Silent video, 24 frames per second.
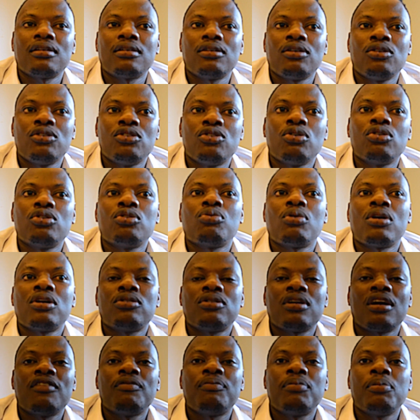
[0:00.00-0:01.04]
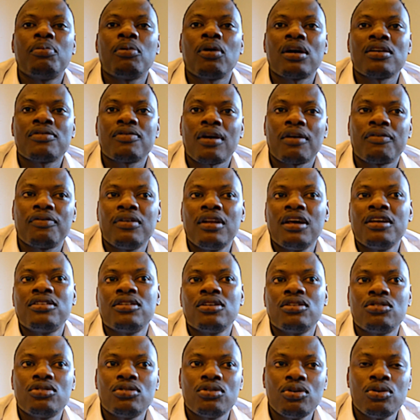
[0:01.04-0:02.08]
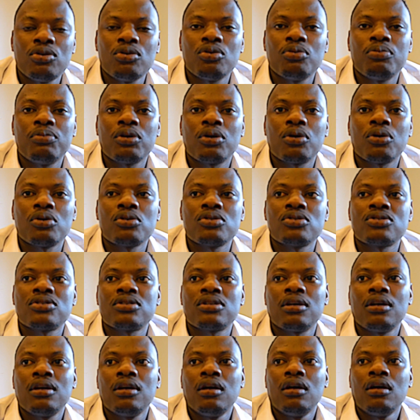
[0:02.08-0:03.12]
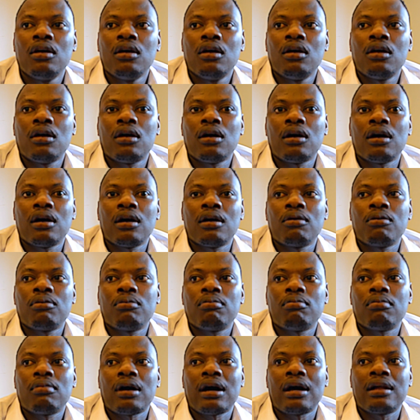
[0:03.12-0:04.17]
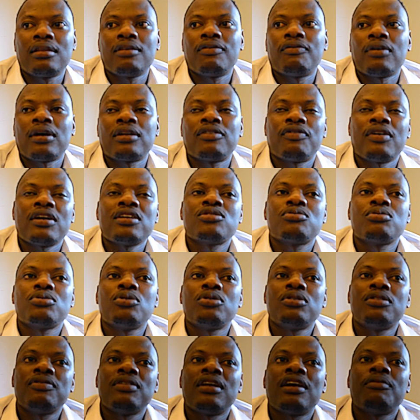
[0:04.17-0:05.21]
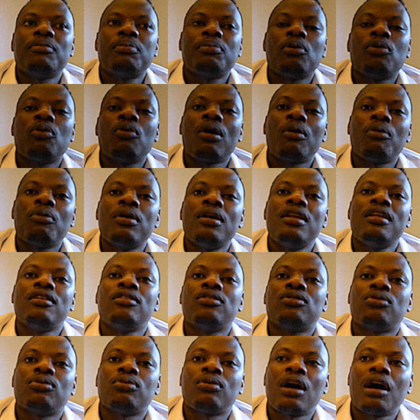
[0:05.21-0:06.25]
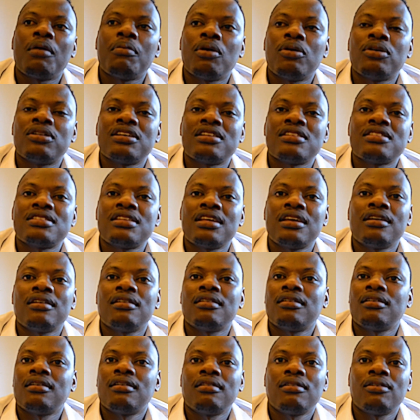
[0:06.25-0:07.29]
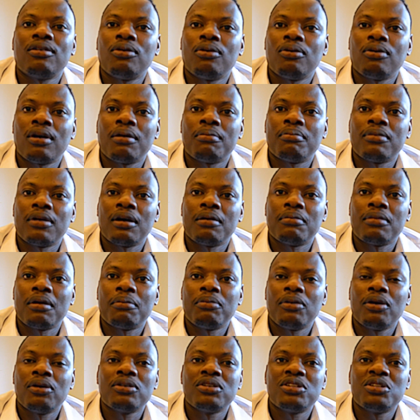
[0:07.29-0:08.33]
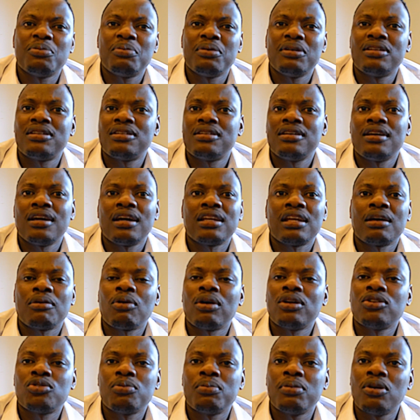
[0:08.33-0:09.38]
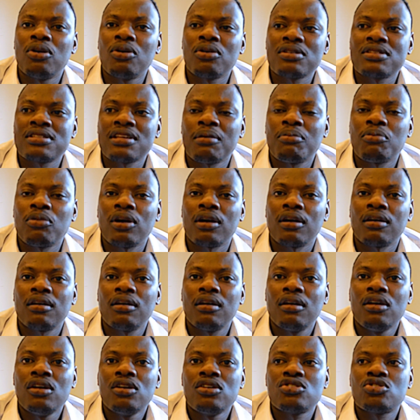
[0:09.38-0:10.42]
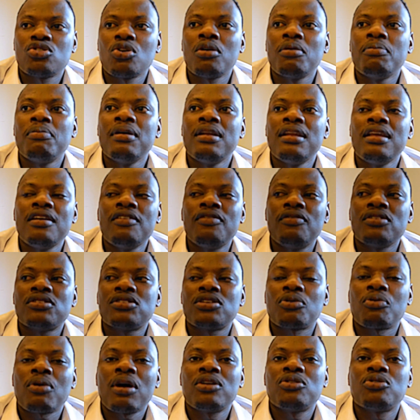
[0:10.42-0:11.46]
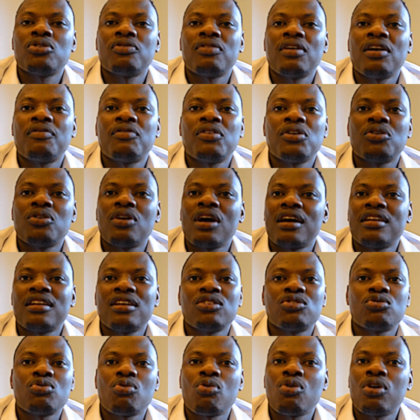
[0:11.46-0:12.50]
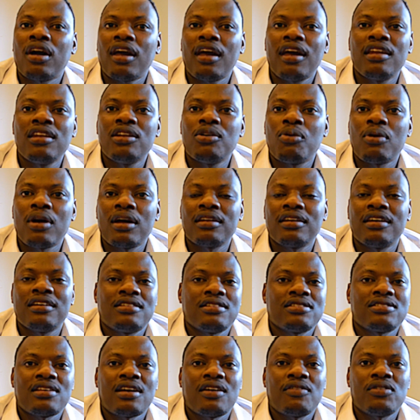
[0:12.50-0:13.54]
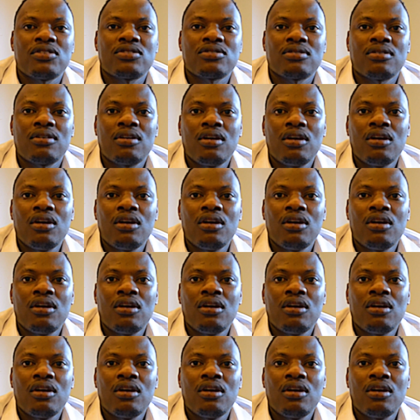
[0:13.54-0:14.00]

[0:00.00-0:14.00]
You don't want to have people affiliated to you because at first we don't even have people who are willing to come out and say, I'm LGBT and I want to belong somewhere. So we believe it's a right of every Ugandan to walk anywhere and get a service.